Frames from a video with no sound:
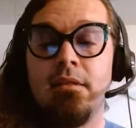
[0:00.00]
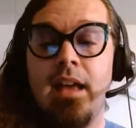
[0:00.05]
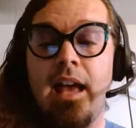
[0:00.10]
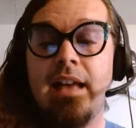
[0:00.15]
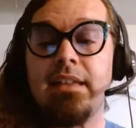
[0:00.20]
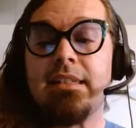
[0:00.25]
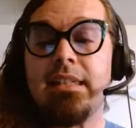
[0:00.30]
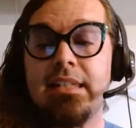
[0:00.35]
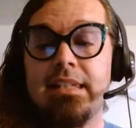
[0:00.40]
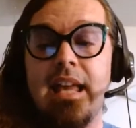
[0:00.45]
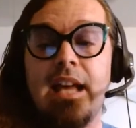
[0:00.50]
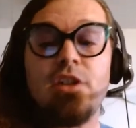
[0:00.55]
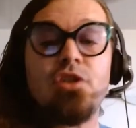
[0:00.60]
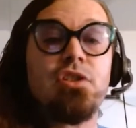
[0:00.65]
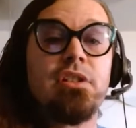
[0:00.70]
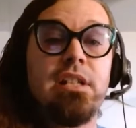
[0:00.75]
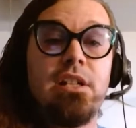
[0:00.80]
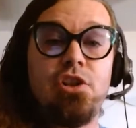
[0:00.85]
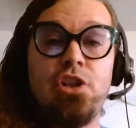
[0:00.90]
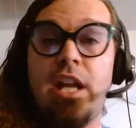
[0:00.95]
has this
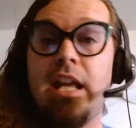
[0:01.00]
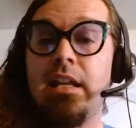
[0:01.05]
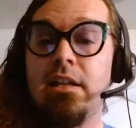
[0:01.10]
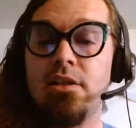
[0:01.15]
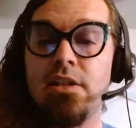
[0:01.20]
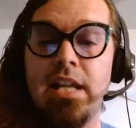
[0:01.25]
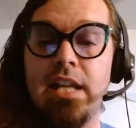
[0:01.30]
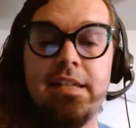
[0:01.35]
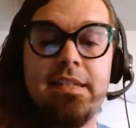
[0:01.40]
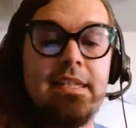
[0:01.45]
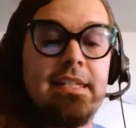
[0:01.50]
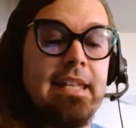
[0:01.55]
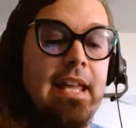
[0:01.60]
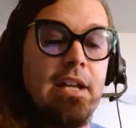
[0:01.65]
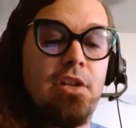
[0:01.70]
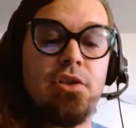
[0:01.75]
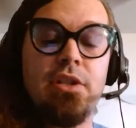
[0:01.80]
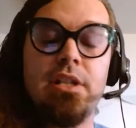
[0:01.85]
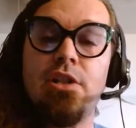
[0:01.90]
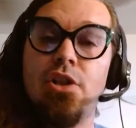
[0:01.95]
actually changed? Has this
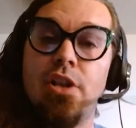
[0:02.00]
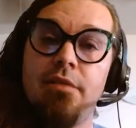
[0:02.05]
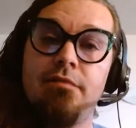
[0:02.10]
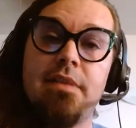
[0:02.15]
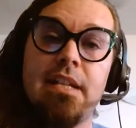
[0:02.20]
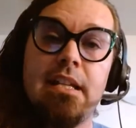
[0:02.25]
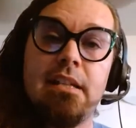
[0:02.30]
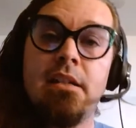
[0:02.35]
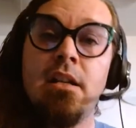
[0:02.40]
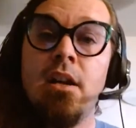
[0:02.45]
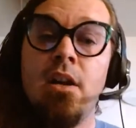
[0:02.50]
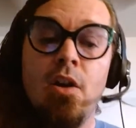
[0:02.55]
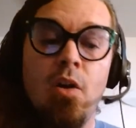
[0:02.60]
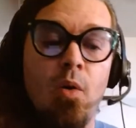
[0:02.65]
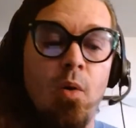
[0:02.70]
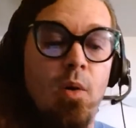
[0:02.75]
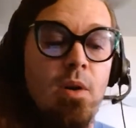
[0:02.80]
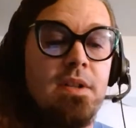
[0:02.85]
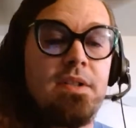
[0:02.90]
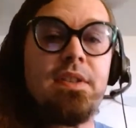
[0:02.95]
actually shifted?
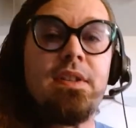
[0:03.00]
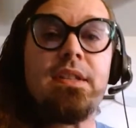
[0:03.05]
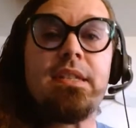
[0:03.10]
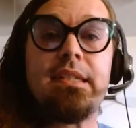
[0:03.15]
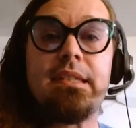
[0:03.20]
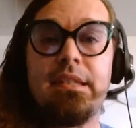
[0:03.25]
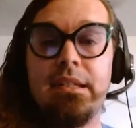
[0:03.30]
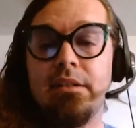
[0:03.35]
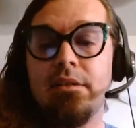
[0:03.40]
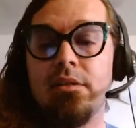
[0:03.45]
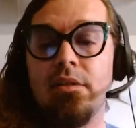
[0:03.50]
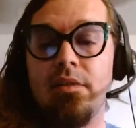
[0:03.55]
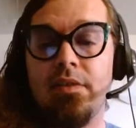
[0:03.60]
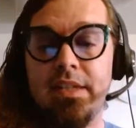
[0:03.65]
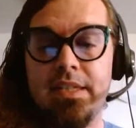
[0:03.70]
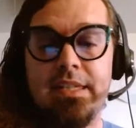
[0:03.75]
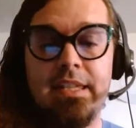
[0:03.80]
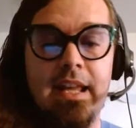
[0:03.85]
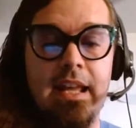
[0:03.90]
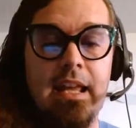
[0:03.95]
Or is this still
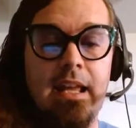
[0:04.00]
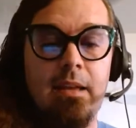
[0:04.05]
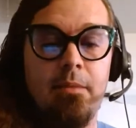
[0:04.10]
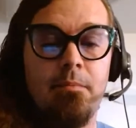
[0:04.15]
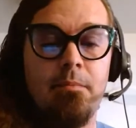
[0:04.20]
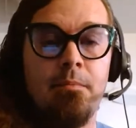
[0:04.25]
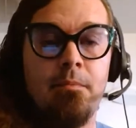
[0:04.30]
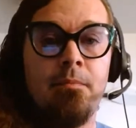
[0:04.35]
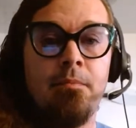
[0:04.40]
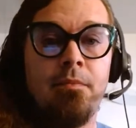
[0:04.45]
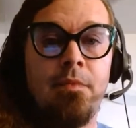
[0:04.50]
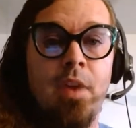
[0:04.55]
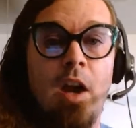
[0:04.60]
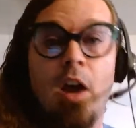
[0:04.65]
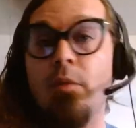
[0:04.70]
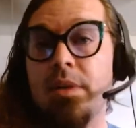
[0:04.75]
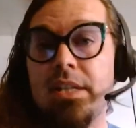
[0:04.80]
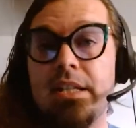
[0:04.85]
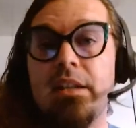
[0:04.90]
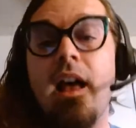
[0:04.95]
the same?
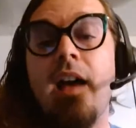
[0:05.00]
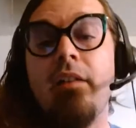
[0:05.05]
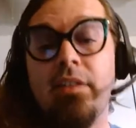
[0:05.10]
Are we still